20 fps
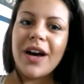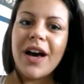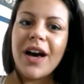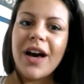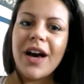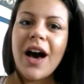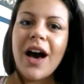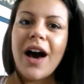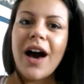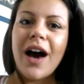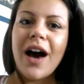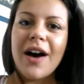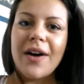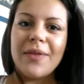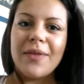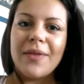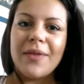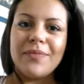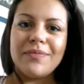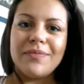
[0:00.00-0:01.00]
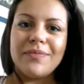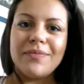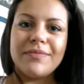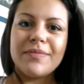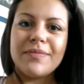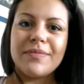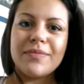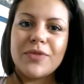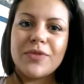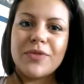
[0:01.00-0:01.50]
to
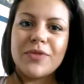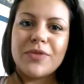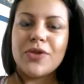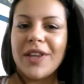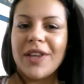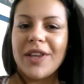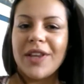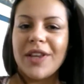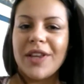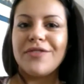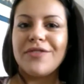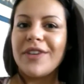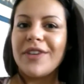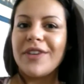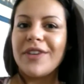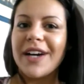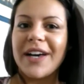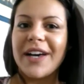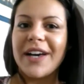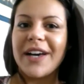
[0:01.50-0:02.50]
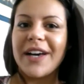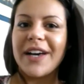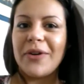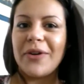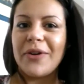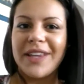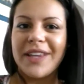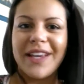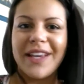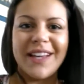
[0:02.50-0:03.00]
live a
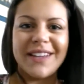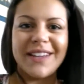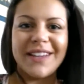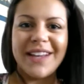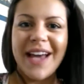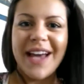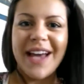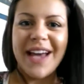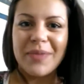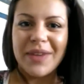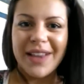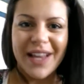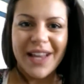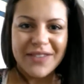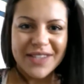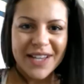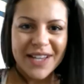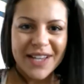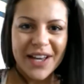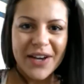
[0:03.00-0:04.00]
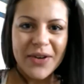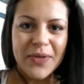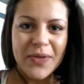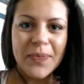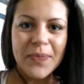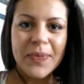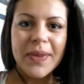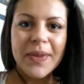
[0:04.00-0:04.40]
healthy and happy lifestyle.